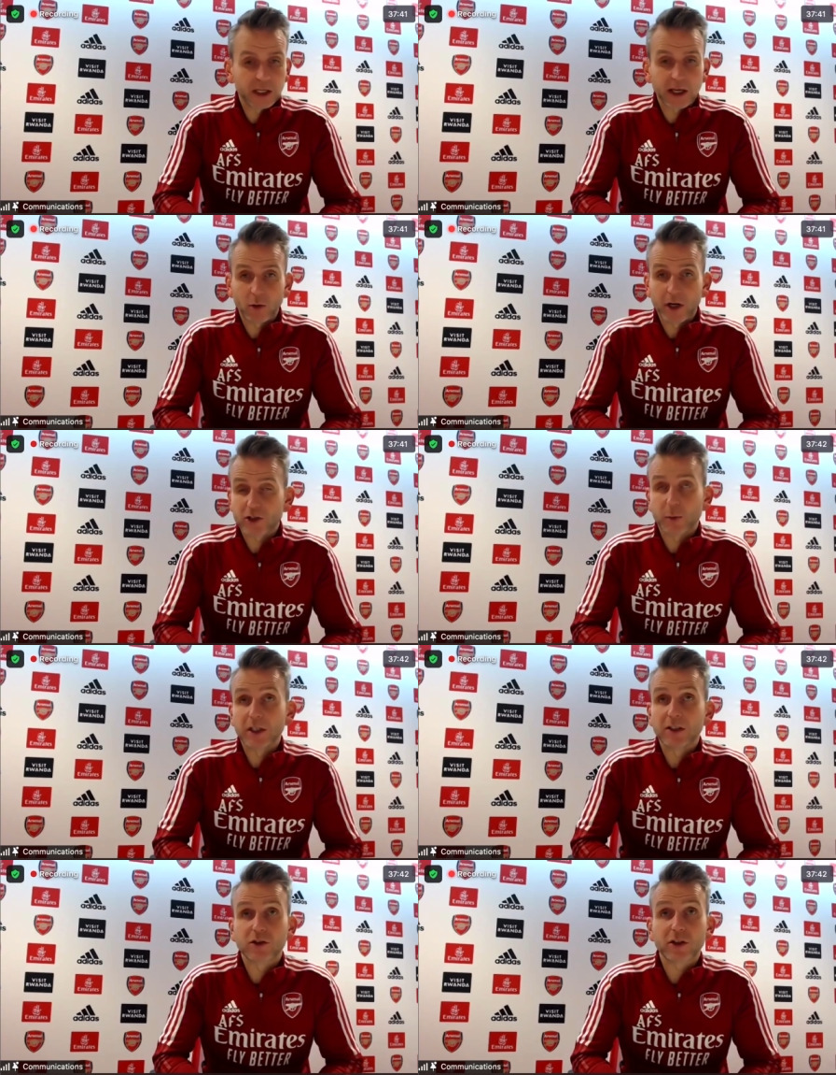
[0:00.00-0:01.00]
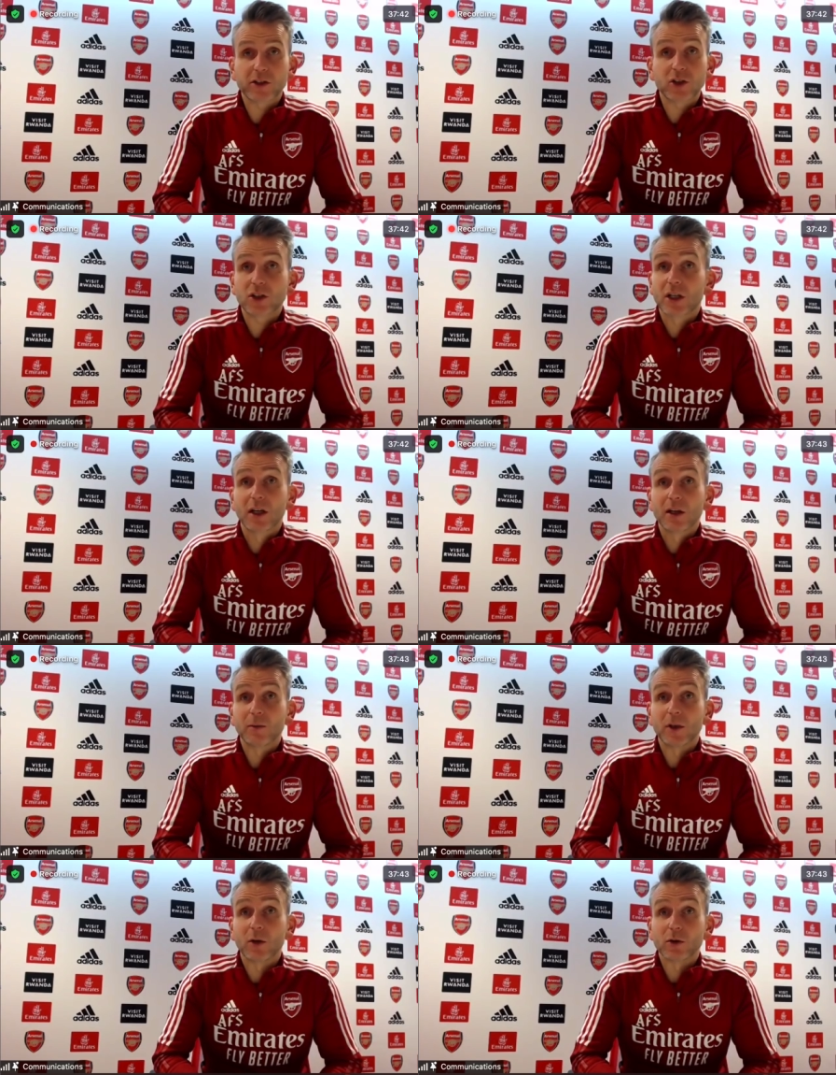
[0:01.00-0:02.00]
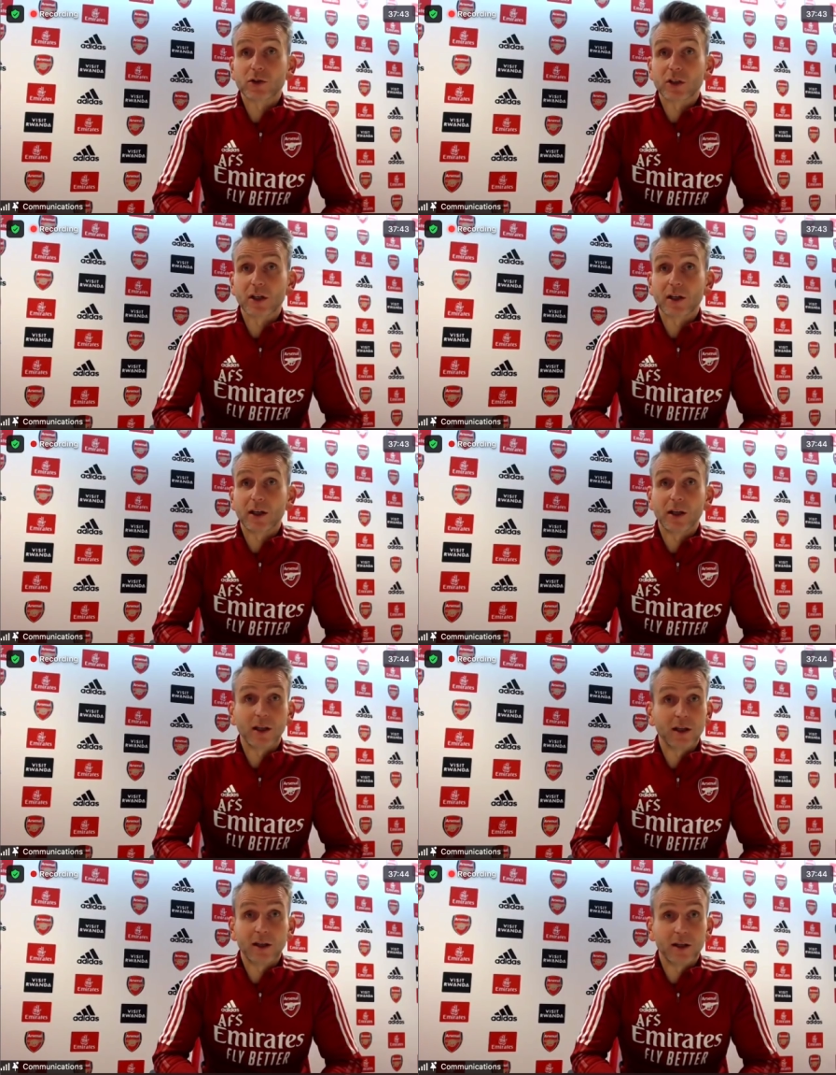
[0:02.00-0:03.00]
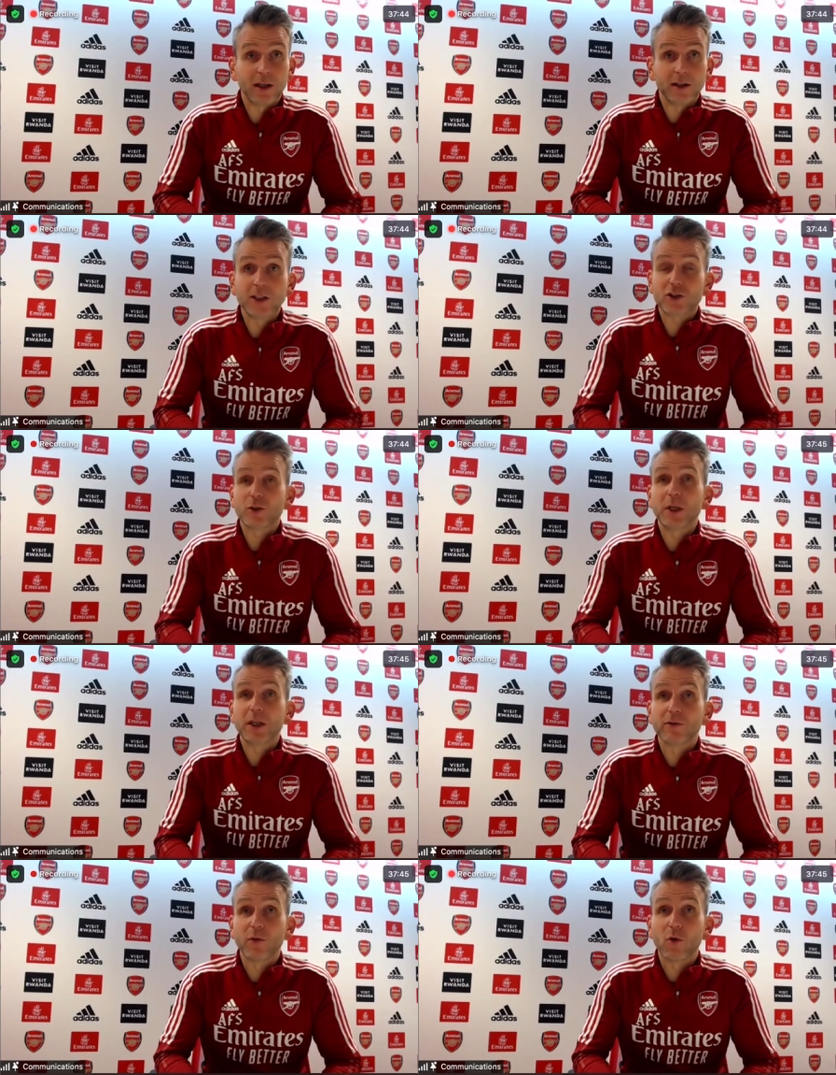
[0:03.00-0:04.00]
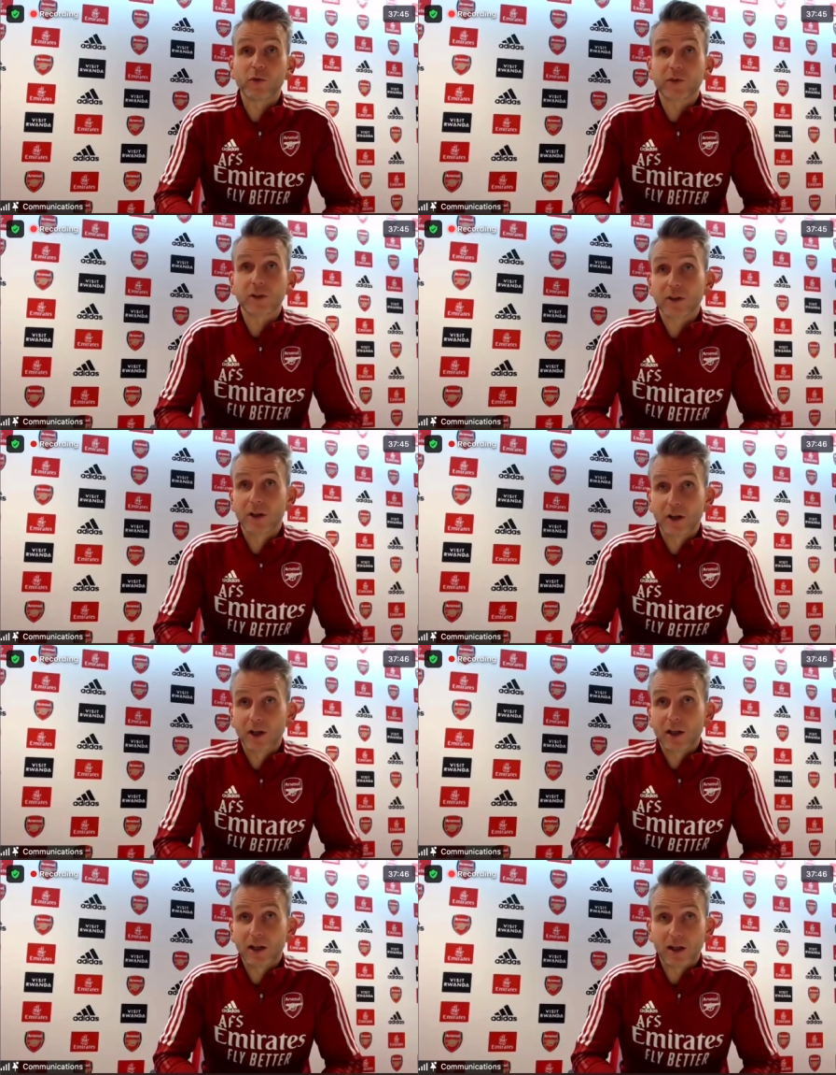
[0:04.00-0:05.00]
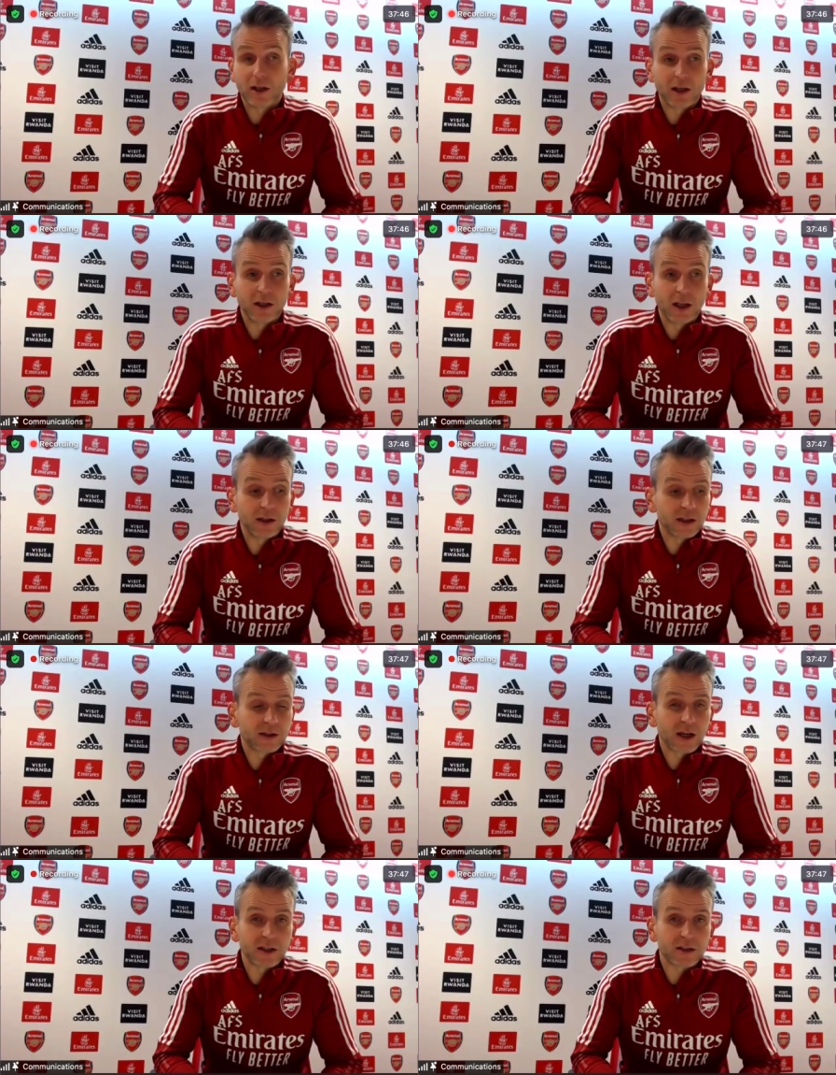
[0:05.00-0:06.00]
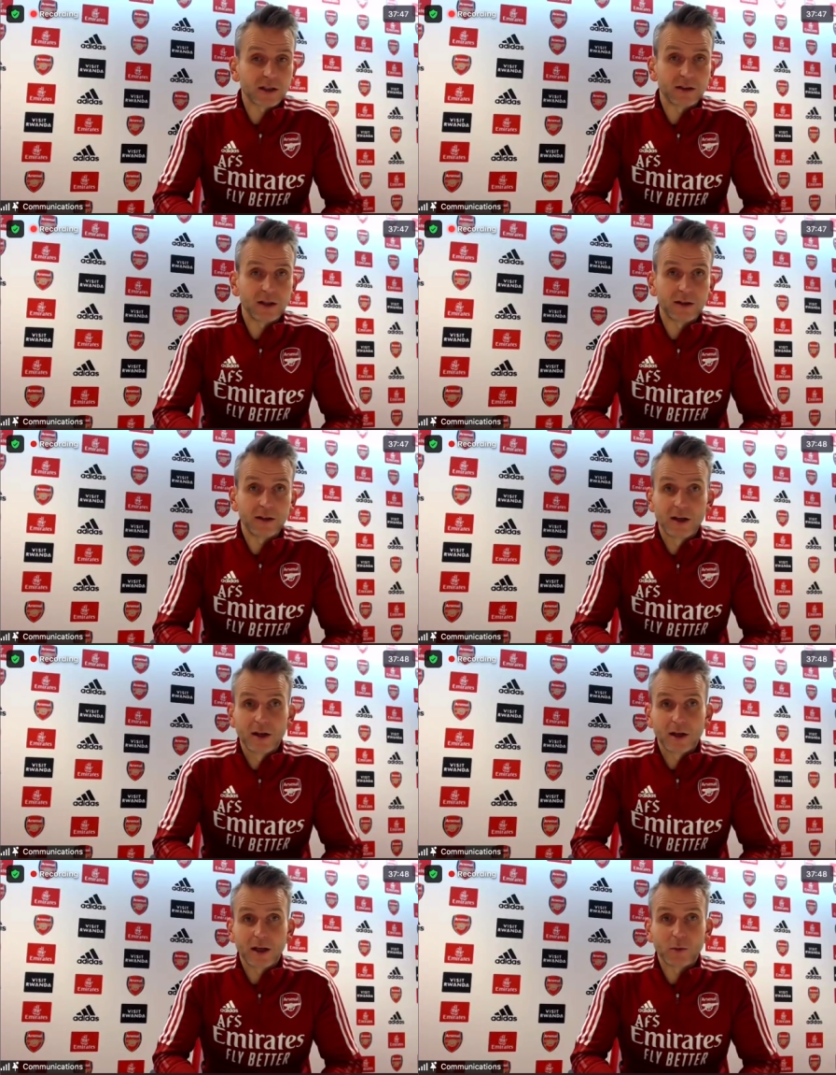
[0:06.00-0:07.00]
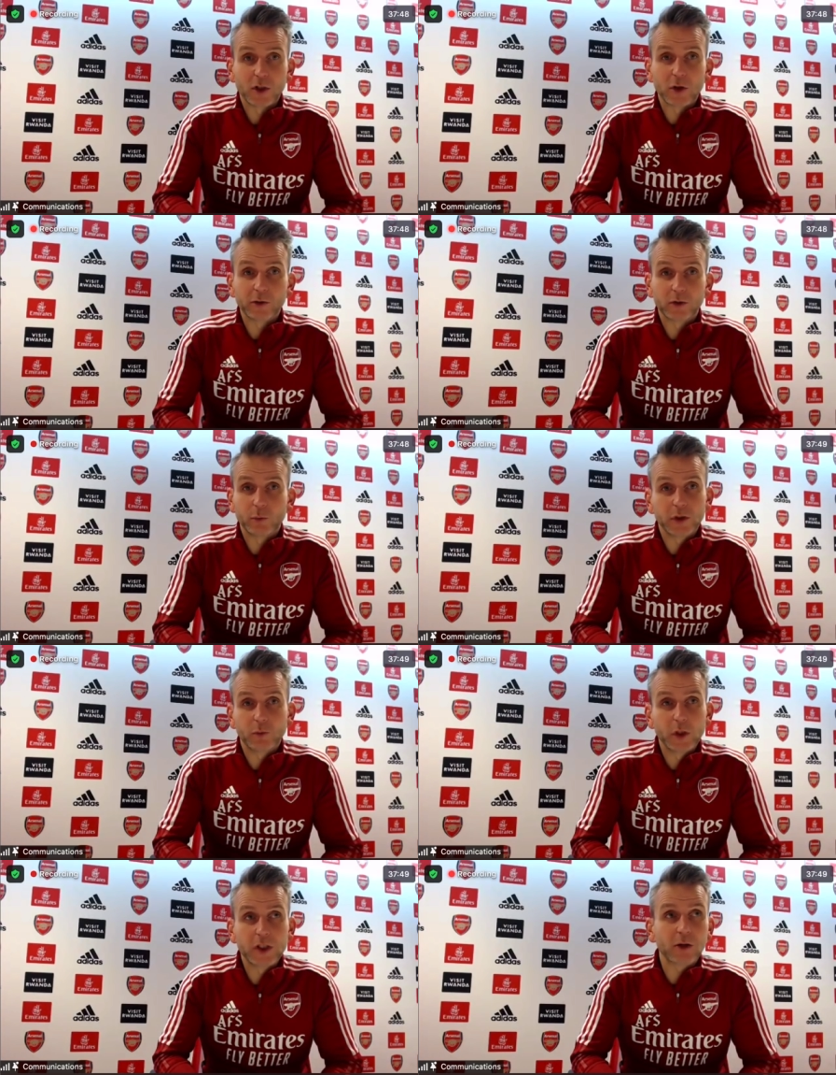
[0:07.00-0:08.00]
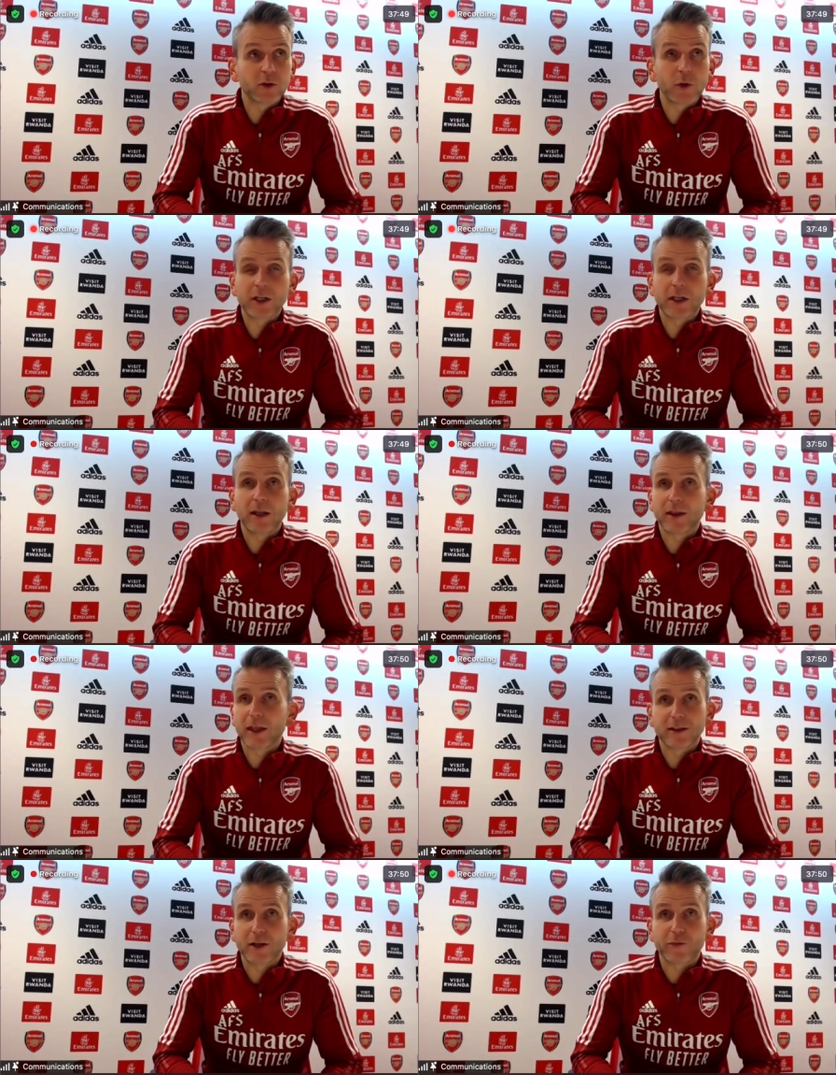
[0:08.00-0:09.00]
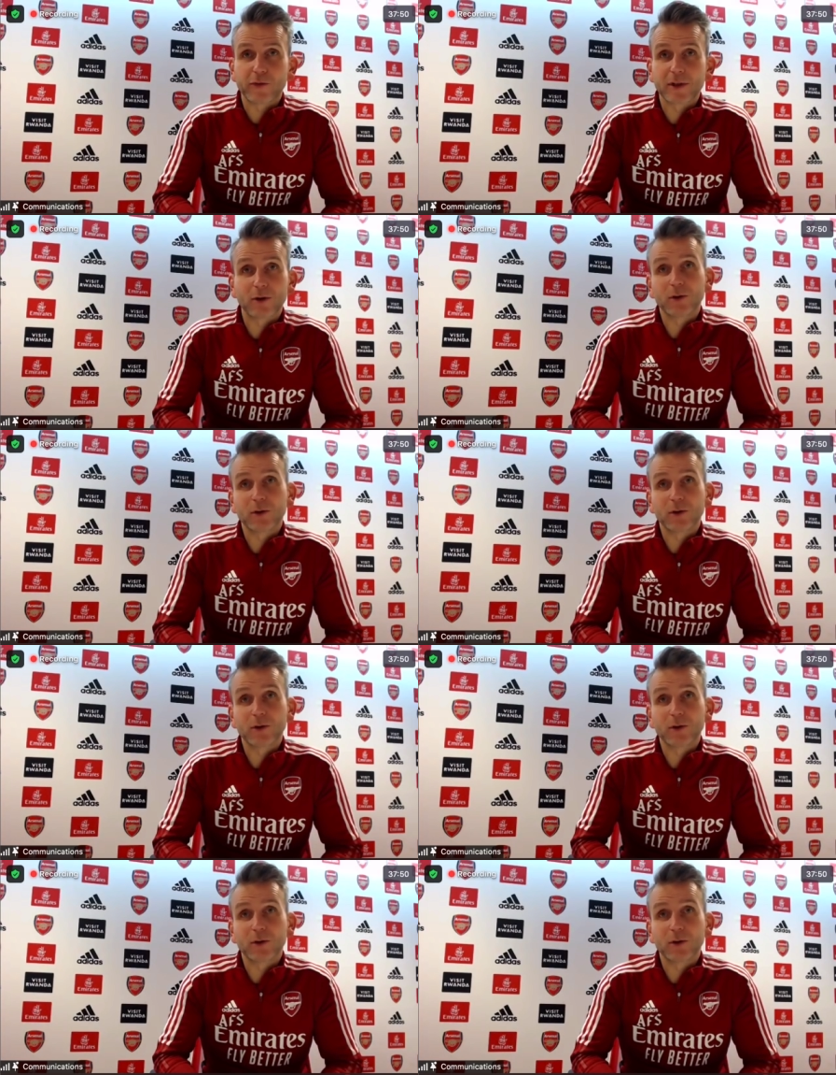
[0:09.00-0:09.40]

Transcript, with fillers: Mikel has been in touch because uh, he, he needs to be involved in, in that case. And, and yeah, we don't we, we don't do anything different.